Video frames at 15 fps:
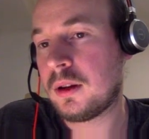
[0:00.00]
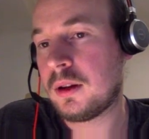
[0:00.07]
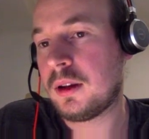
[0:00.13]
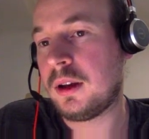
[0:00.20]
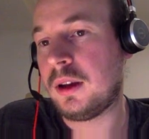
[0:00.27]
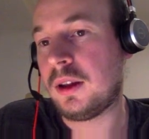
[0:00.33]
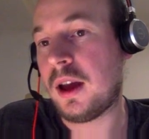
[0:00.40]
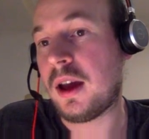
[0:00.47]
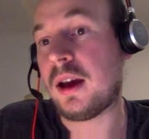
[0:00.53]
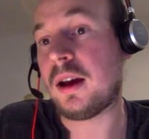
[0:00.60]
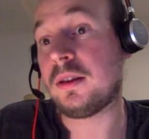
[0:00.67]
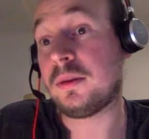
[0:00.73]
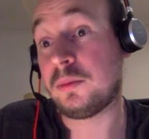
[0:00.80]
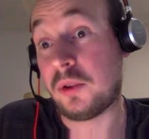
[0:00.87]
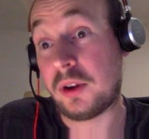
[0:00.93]
it
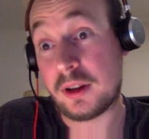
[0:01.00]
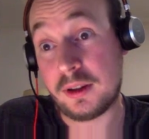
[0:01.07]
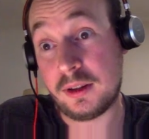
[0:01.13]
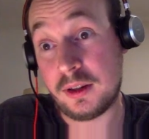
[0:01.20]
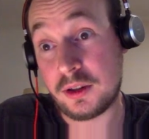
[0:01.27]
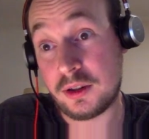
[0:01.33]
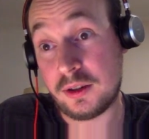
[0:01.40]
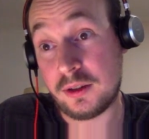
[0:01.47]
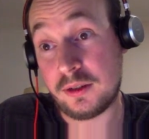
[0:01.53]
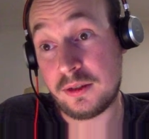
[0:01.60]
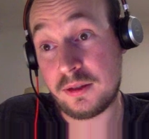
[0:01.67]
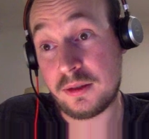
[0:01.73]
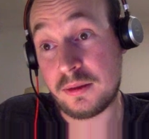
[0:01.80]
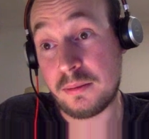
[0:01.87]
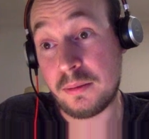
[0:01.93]
has
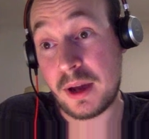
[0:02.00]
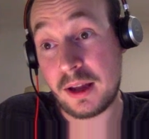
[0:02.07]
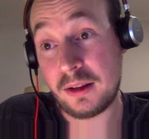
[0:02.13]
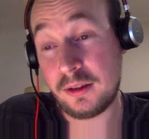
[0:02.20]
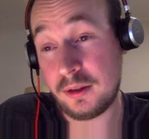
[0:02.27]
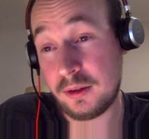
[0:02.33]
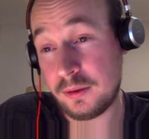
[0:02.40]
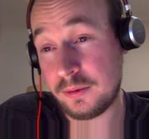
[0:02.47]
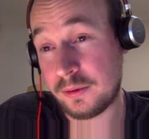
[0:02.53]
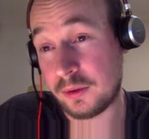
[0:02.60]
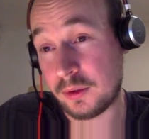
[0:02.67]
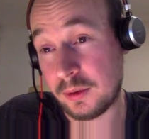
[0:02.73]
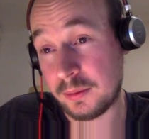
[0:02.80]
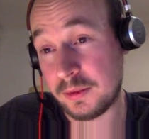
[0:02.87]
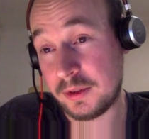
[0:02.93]
preconditions met
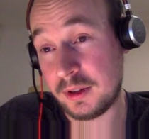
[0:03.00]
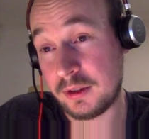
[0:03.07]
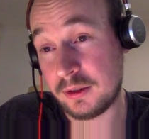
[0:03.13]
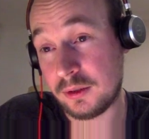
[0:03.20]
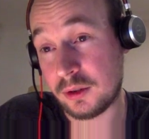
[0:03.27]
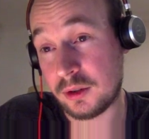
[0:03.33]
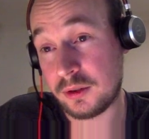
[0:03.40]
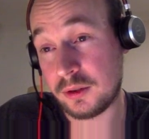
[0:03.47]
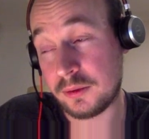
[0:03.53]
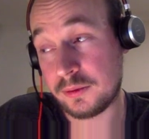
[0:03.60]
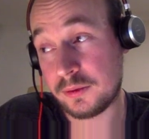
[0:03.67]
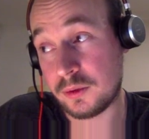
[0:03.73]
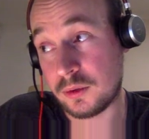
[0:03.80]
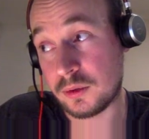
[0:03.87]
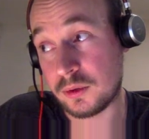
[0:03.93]
from the source of
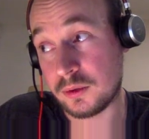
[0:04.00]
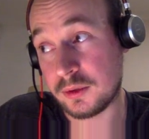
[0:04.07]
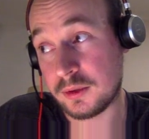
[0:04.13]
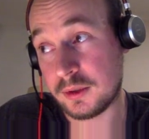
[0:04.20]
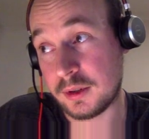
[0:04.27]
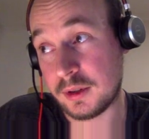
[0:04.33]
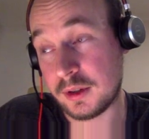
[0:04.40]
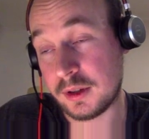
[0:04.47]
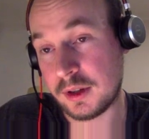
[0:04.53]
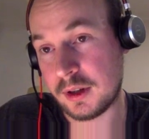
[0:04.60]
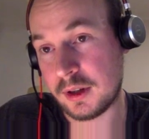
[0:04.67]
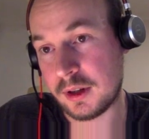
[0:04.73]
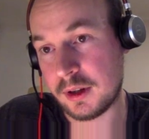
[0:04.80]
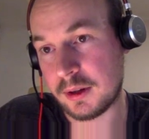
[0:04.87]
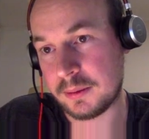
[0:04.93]
truth
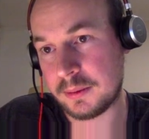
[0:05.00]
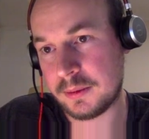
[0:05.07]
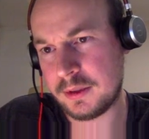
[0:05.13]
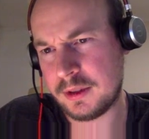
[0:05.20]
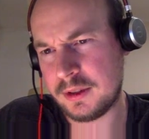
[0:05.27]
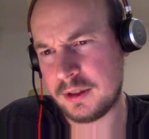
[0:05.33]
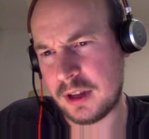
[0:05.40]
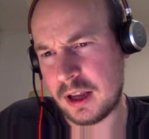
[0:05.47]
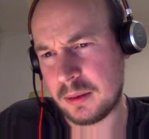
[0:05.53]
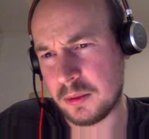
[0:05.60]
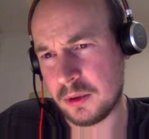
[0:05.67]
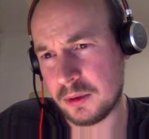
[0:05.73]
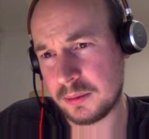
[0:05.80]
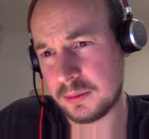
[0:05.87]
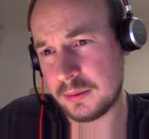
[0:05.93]
table,